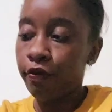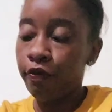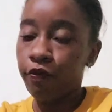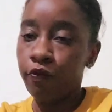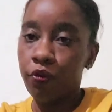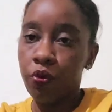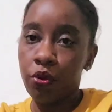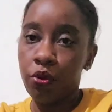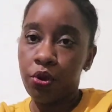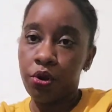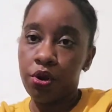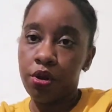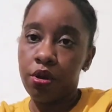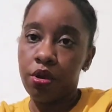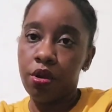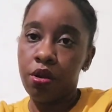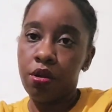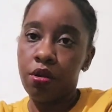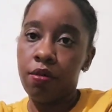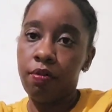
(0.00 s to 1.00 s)
for
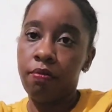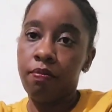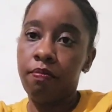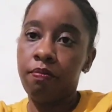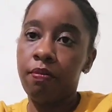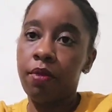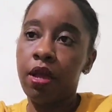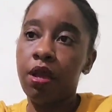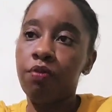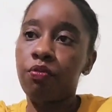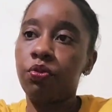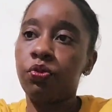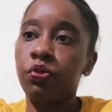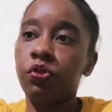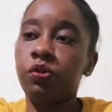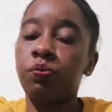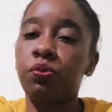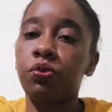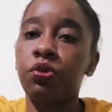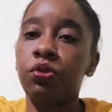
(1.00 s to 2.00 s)
my rose
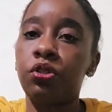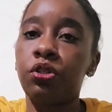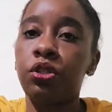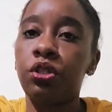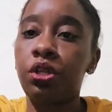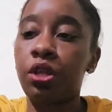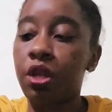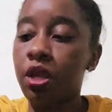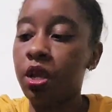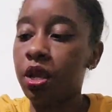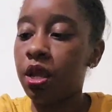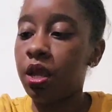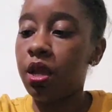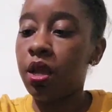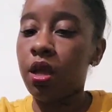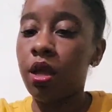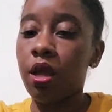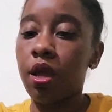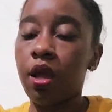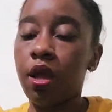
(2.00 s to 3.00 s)
bush.
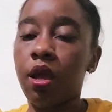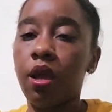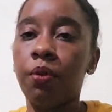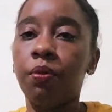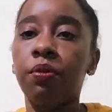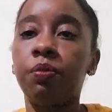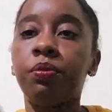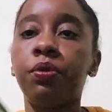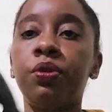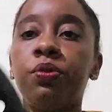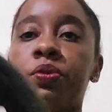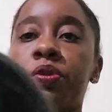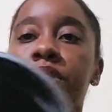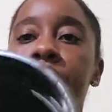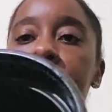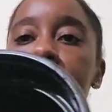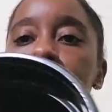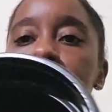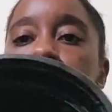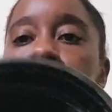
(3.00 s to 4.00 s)
I will be
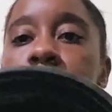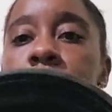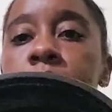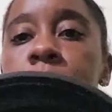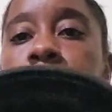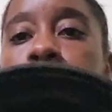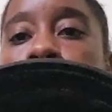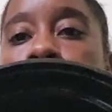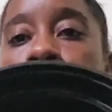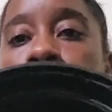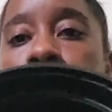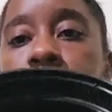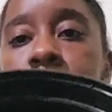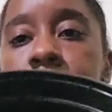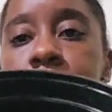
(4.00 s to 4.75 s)
using this pot,